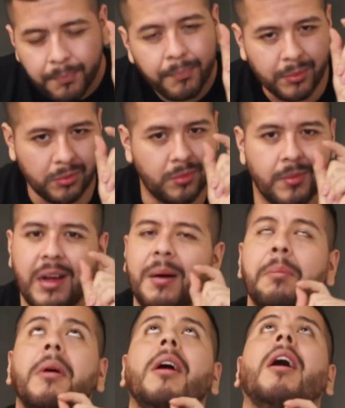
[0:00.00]
boom,
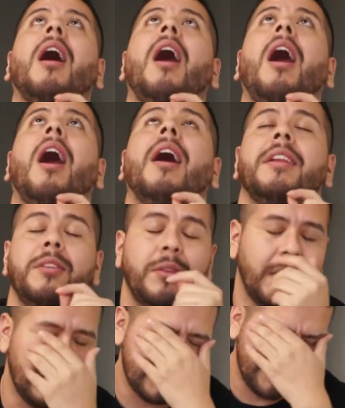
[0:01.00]
I'm gone, dude.
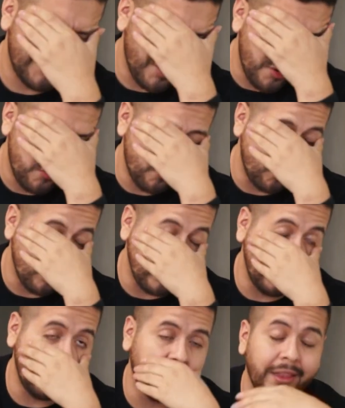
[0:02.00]
I start
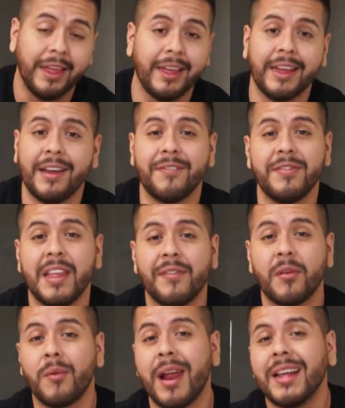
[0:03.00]
running like I've never
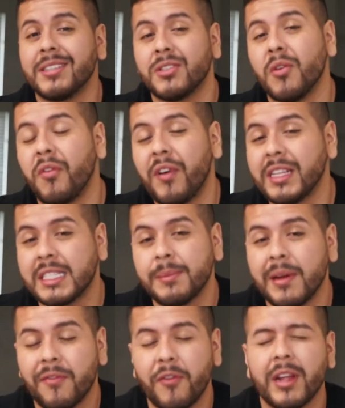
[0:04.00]
ran so fast in my
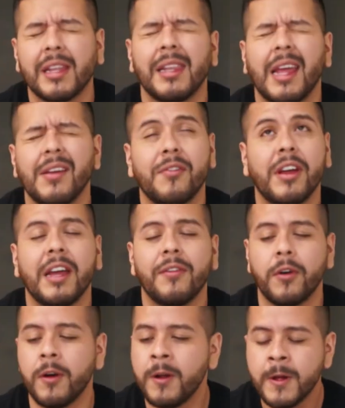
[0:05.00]
freaking life
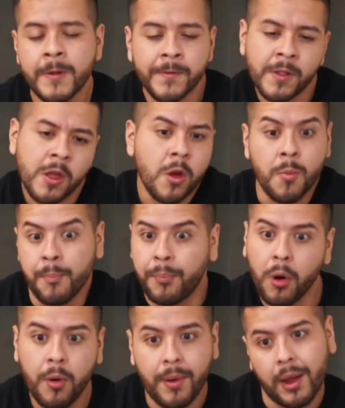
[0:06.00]
ever.
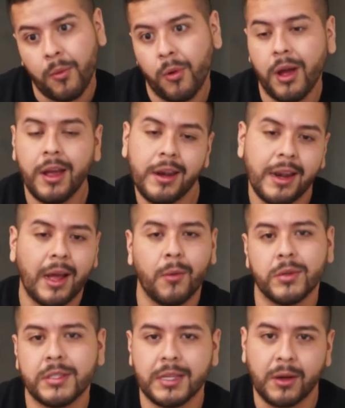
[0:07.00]
Boom, I run. I
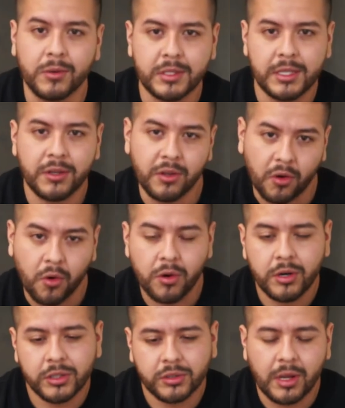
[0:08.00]
was near the
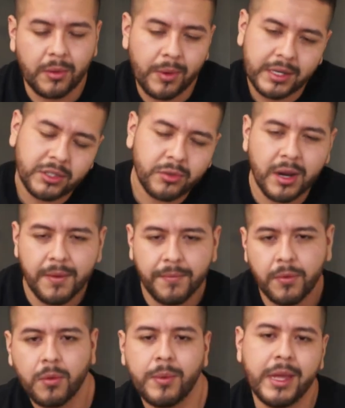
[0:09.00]
corner, so I ran straight,
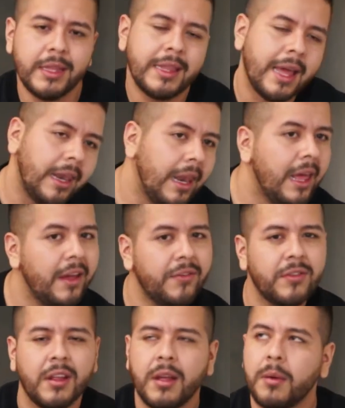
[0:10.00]
boom, hit that
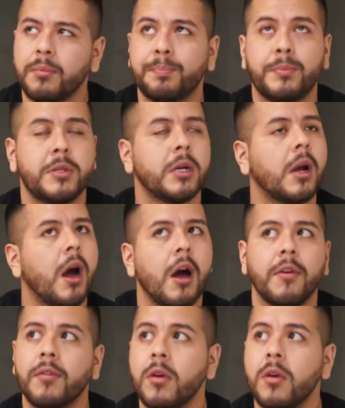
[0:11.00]
left, took off.